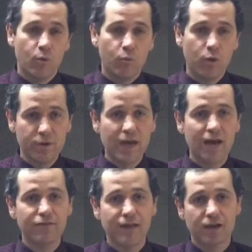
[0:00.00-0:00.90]
what we
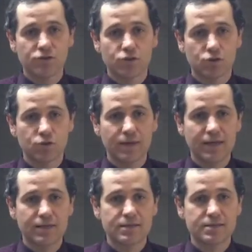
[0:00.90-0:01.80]
have now too
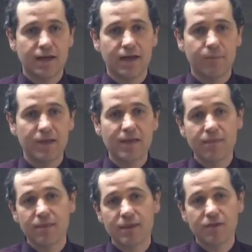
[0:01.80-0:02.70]
is
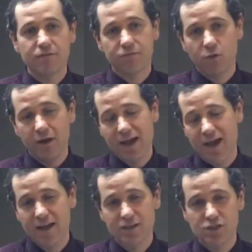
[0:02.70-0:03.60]
in the foyer
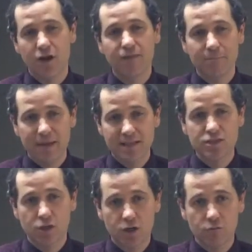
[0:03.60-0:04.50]
outside the
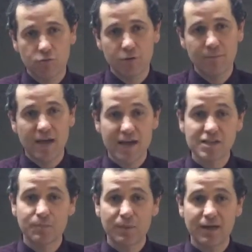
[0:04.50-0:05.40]
men's locker room, there
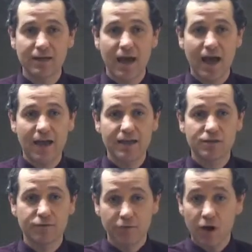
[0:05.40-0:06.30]
has been
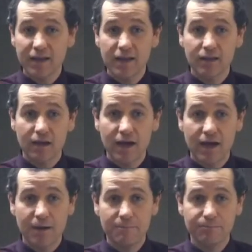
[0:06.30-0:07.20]
a dividing
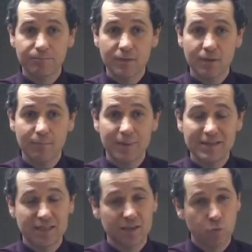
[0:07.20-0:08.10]

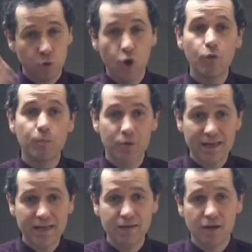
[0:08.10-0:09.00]
basically wall put
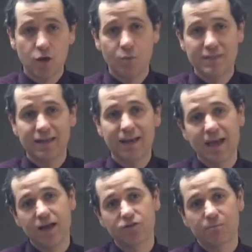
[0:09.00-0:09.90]
in, which
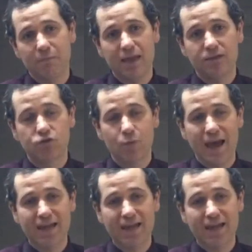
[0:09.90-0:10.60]
allows men to